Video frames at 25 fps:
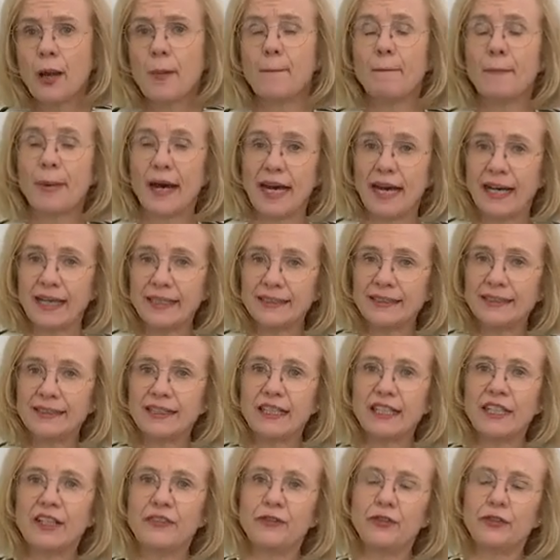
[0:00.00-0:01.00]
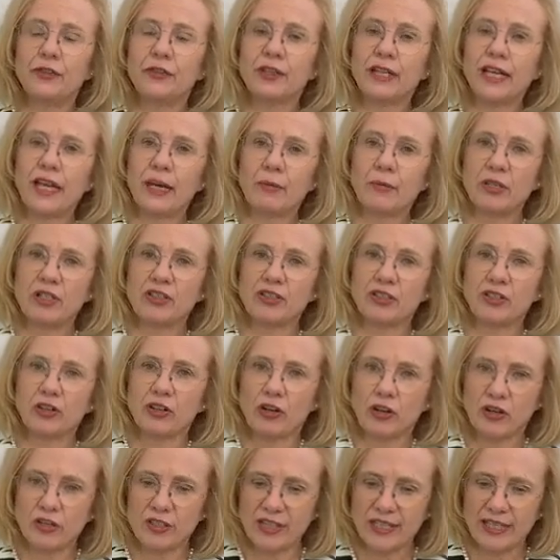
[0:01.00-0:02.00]
But if you come into
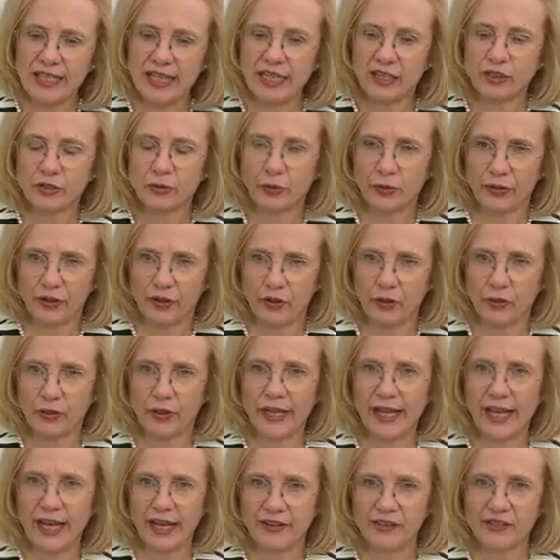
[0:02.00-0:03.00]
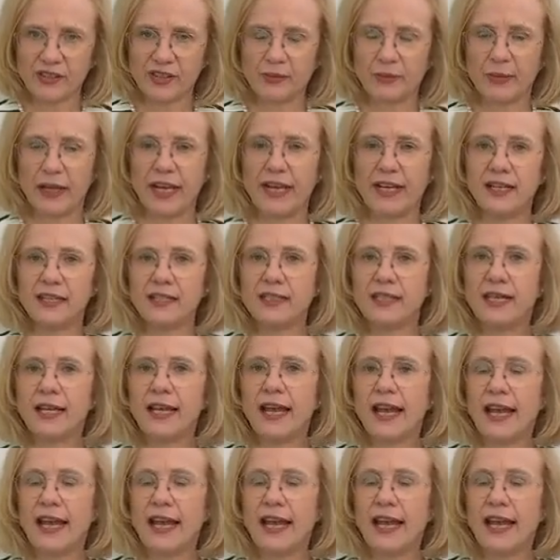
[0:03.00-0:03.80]
contact with your housemate